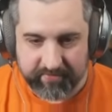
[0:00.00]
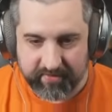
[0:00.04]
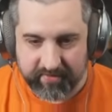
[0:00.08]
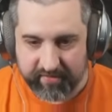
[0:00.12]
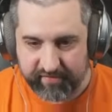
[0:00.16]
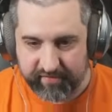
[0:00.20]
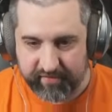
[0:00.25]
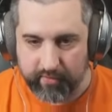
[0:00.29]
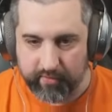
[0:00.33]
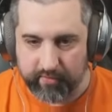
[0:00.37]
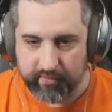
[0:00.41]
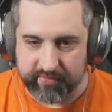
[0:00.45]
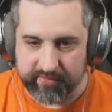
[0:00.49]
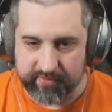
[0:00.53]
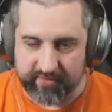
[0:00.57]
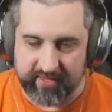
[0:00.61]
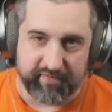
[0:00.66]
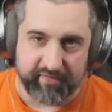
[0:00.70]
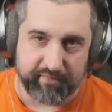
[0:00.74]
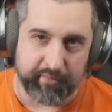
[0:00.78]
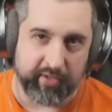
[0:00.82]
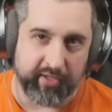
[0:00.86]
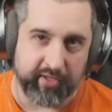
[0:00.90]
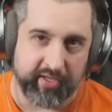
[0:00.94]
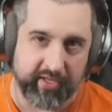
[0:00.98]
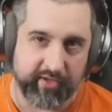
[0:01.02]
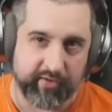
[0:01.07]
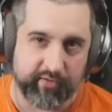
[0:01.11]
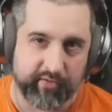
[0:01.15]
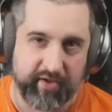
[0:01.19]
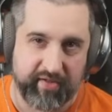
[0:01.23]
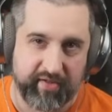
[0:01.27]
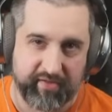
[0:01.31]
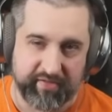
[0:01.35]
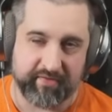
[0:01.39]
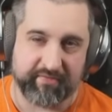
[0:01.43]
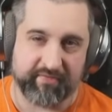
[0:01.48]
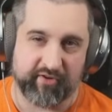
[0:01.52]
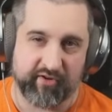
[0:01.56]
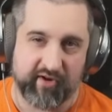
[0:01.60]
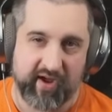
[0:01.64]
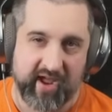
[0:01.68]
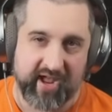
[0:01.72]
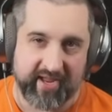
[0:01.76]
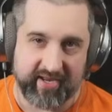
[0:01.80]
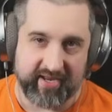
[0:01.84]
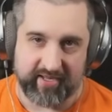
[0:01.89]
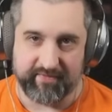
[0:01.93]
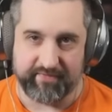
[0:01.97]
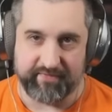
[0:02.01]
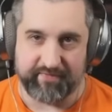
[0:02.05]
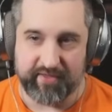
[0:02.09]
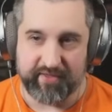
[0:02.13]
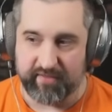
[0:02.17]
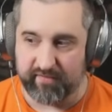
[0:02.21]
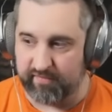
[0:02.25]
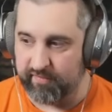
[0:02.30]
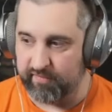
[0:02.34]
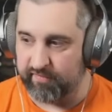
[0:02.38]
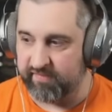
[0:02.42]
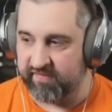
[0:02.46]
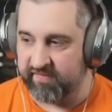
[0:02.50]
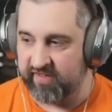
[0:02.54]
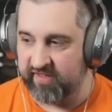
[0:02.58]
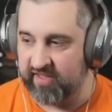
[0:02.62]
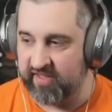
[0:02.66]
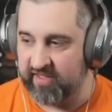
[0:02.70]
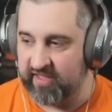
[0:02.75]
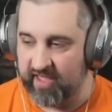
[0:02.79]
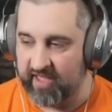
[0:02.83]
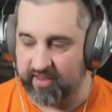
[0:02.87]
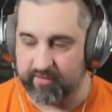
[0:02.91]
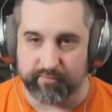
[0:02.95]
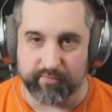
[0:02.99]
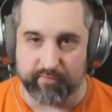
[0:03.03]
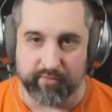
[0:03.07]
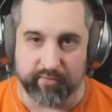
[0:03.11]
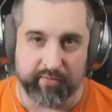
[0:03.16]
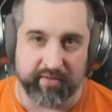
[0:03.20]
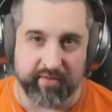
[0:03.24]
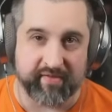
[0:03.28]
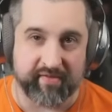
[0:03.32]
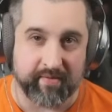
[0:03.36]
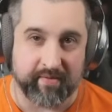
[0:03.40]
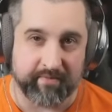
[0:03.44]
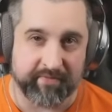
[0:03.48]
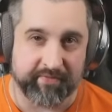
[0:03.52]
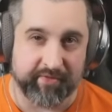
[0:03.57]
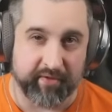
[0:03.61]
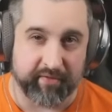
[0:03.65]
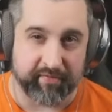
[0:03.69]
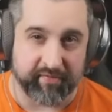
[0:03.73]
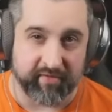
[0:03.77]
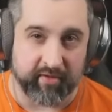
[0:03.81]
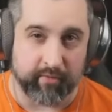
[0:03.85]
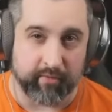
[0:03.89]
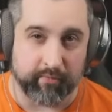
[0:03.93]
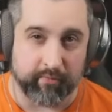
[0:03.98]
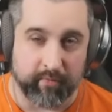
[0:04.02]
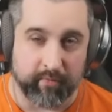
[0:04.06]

So this will increase the variety of things you see and ruin some of those low roll